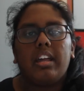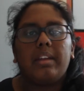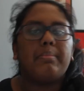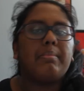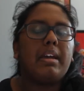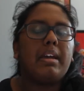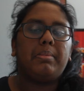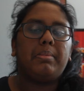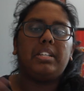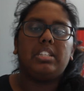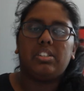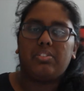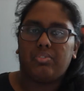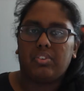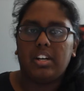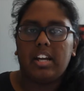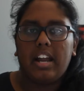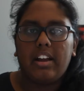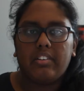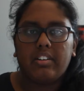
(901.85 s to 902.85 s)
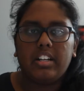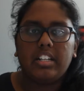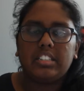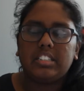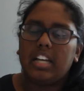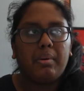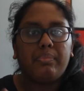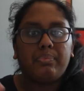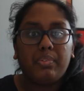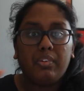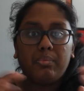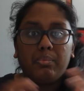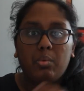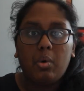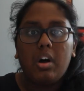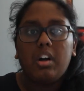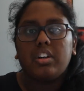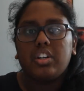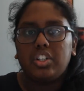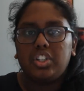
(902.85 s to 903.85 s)
it be different areas, but from
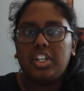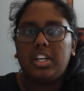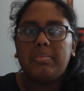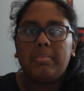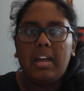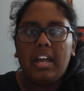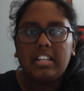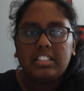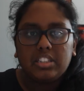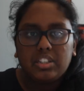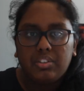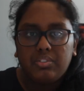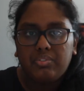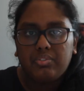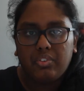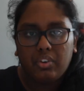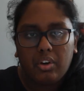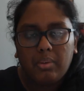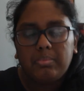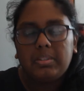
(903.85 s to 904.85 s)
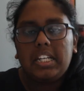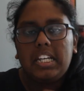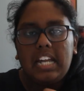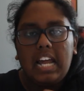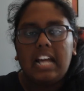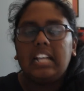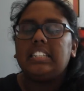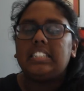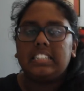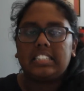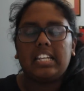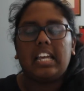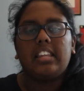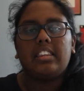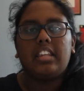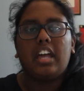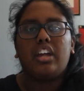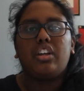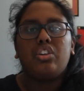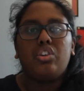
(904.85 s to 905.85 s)
what Kojima has confirmed, he has
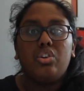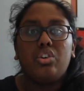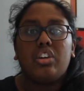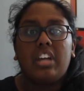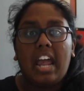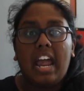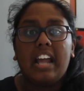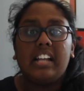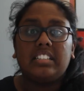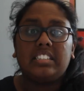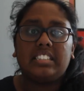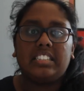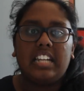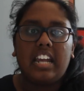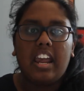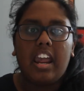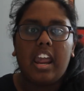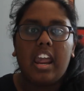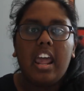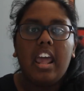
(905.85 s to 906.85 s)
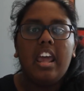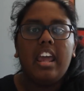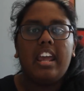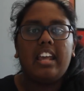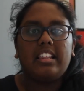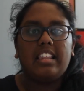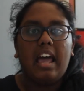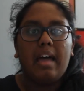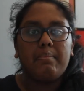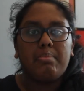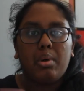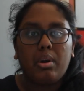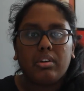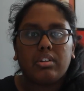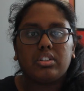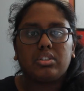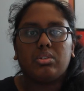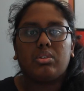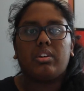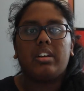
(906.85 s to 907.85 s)
said that you can stay in that
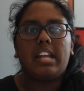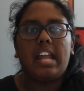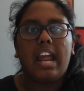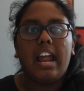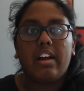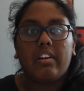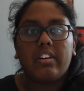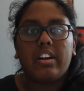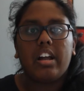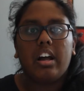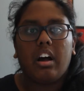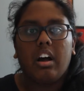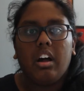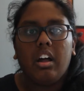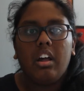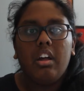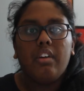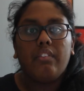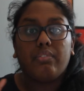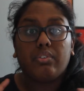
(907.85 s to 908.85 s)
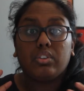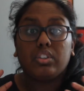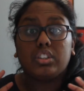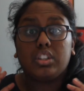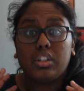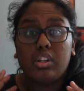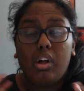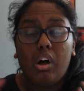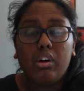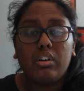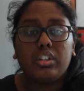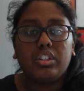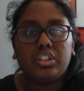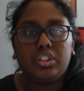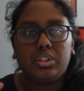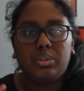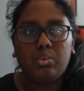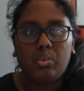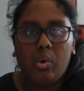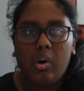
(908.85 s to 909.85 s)
purgatory area for as long
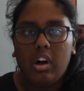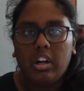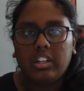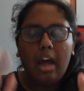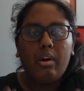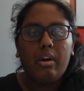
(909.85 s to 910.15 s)
as you want.